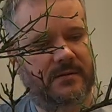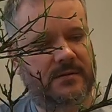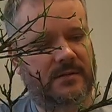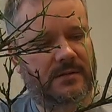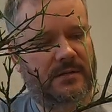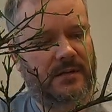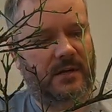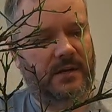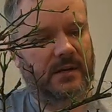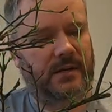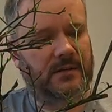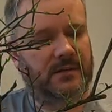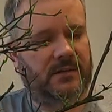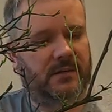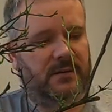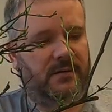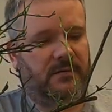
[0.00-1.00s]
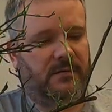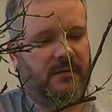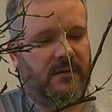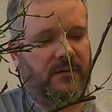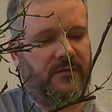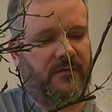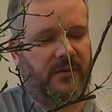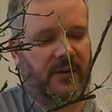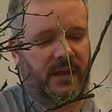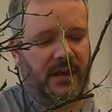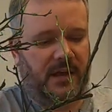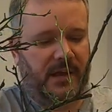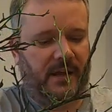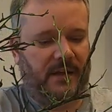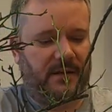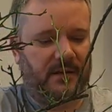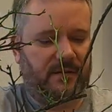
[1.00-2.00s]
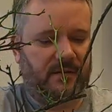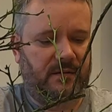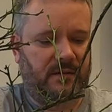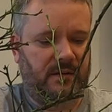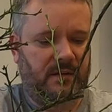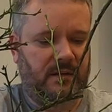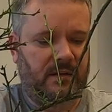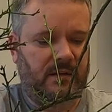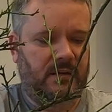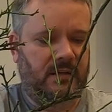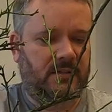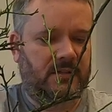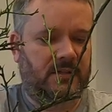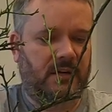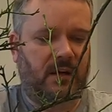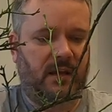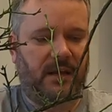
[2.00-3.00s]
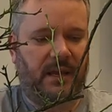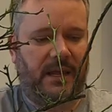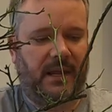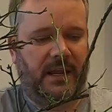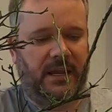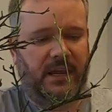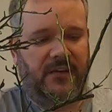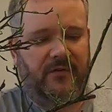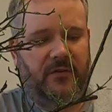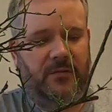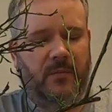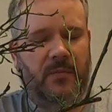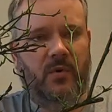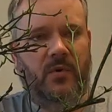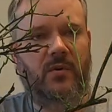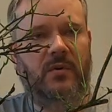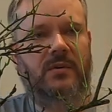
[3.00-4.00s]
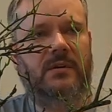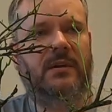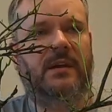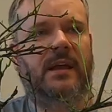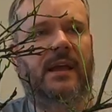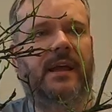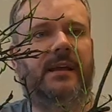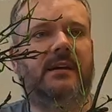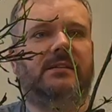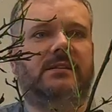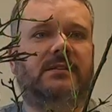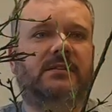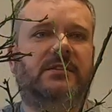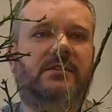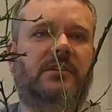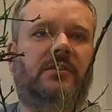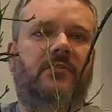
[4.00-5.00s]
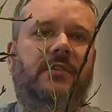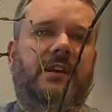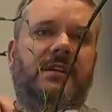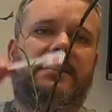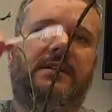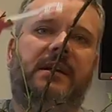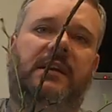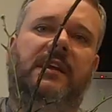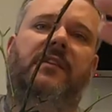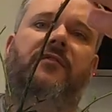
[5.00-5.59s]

to turn into a fly and start laying even more eggs and secreting